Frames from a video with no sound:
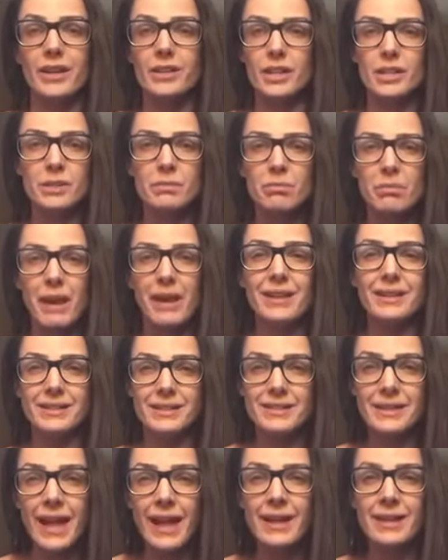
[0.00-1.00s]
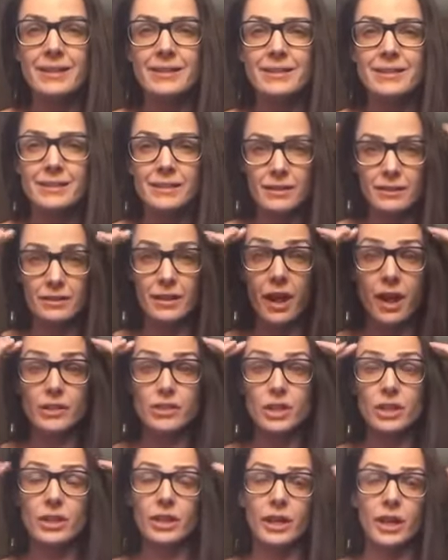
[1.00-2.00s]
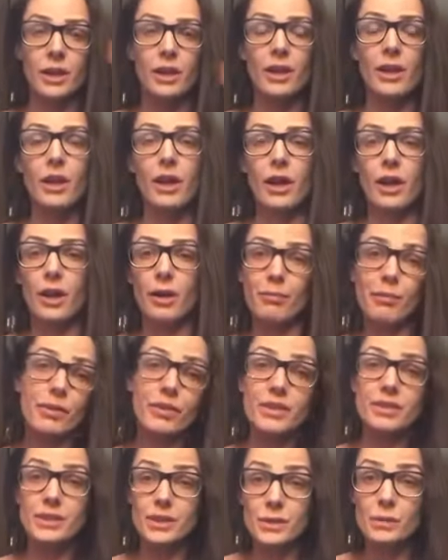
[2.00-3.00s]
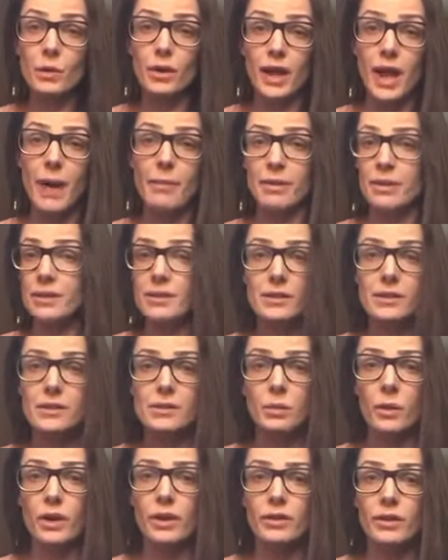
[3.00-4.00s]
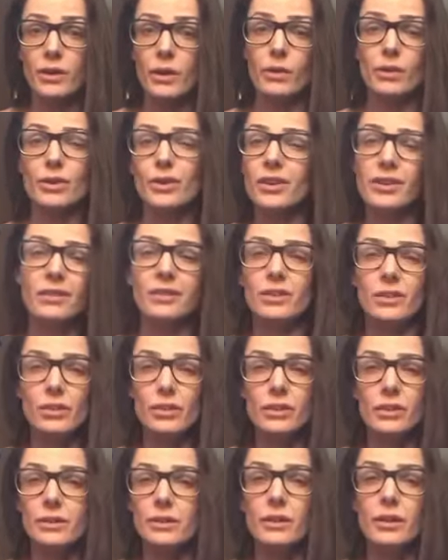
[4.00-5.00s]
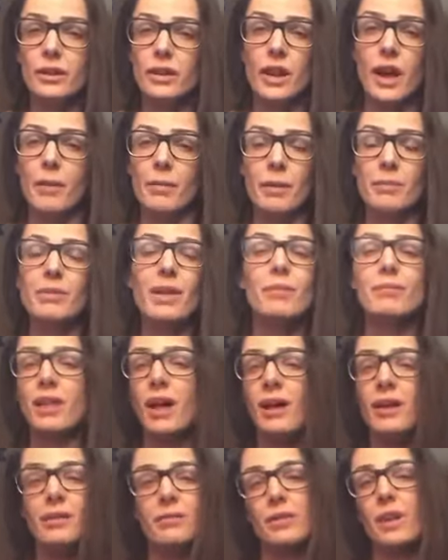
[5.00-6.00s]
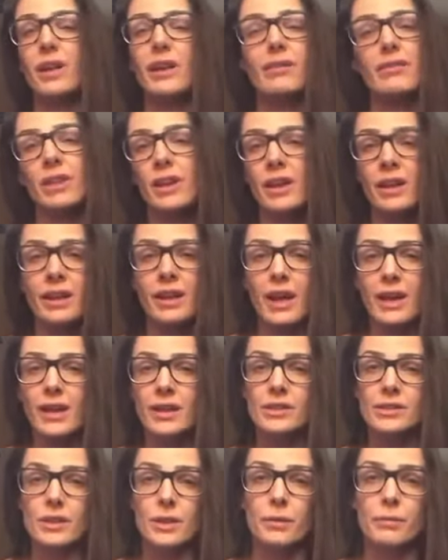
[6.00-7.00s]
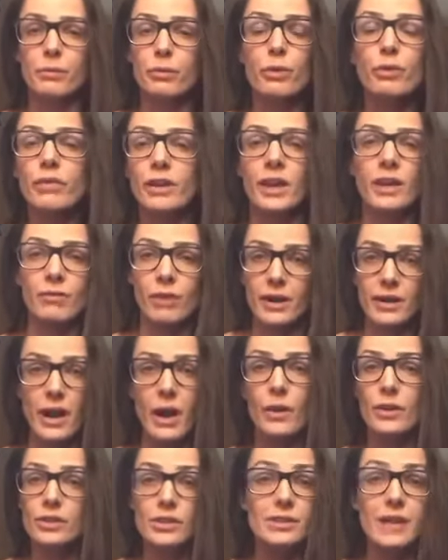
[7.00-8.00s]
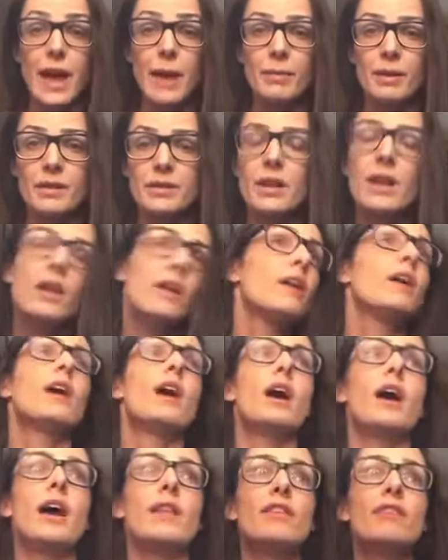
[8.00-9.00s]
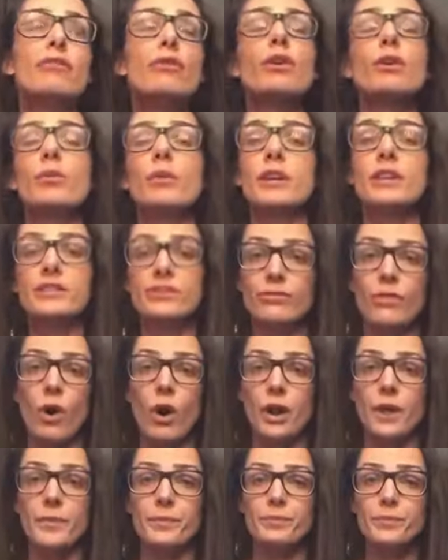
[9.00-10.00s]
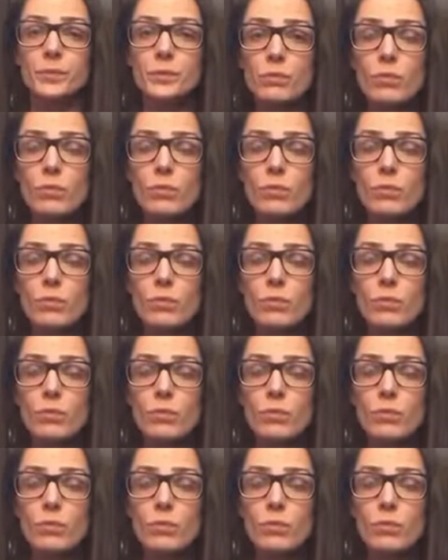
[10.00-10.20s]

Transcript: It doesn't make sense logically, but this is what happens. This is what, you know, you can look it up. I'm not even gonna get into proving it right now. It just happens. And the 4th one is fawn.